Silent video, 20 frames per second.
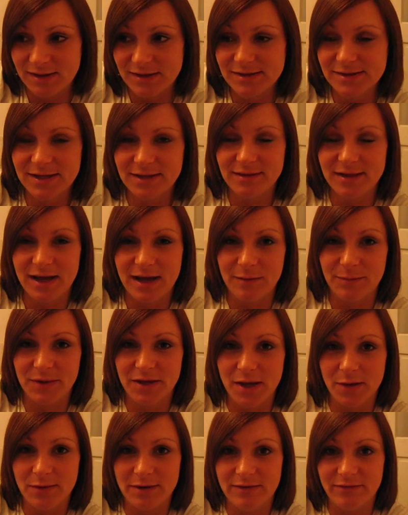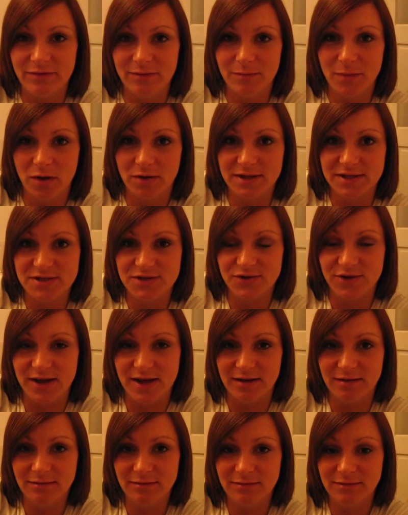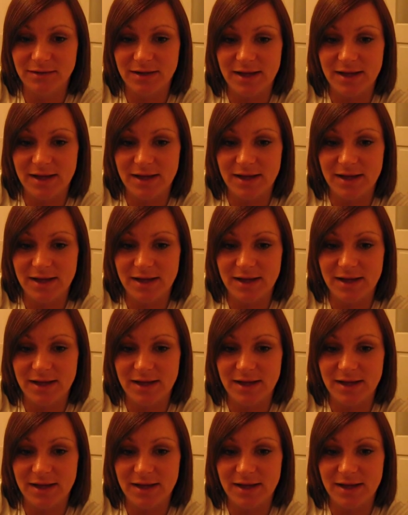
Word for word: Said that I'd be going in for monitoring